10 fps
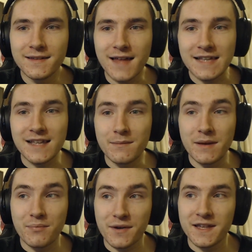That's going to
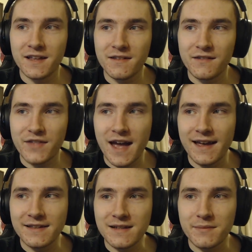be brilliant if that
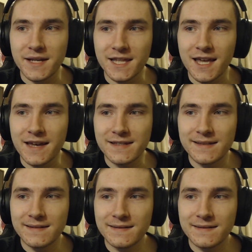ends up being the case.